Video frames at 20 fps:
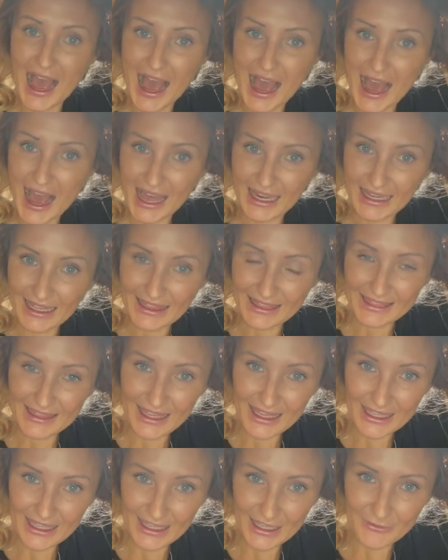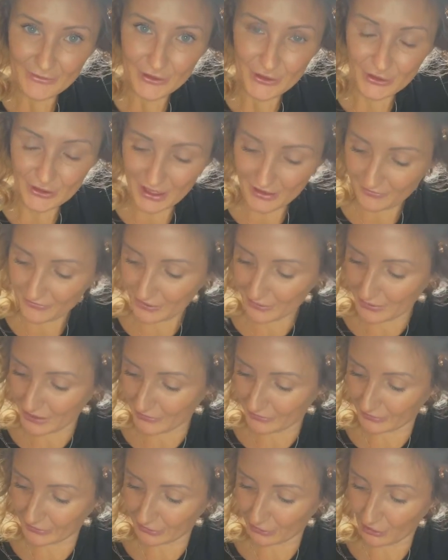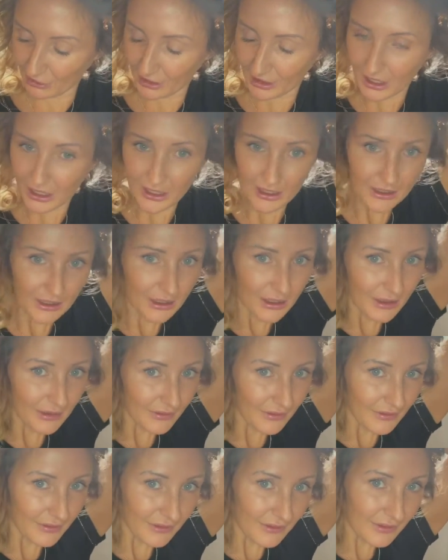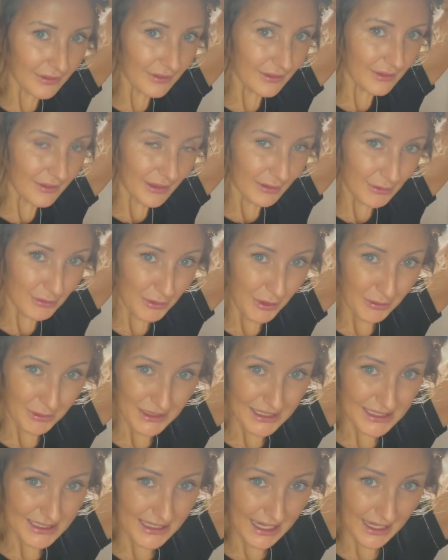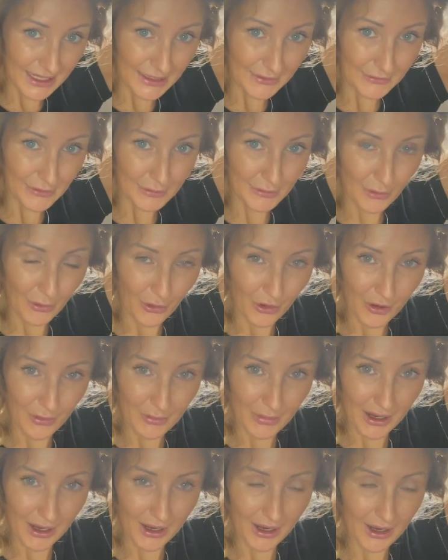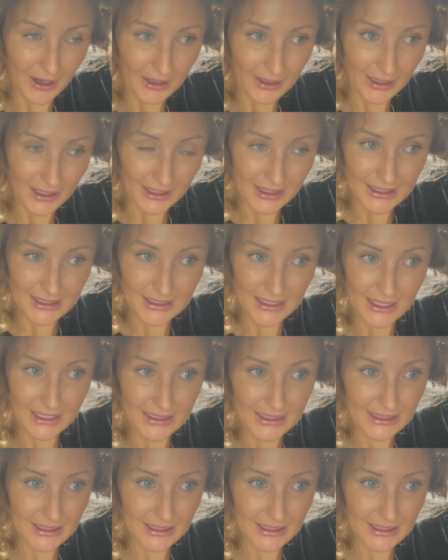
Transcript: And I think if you left them even longer, it would probably stay even more. But like I said,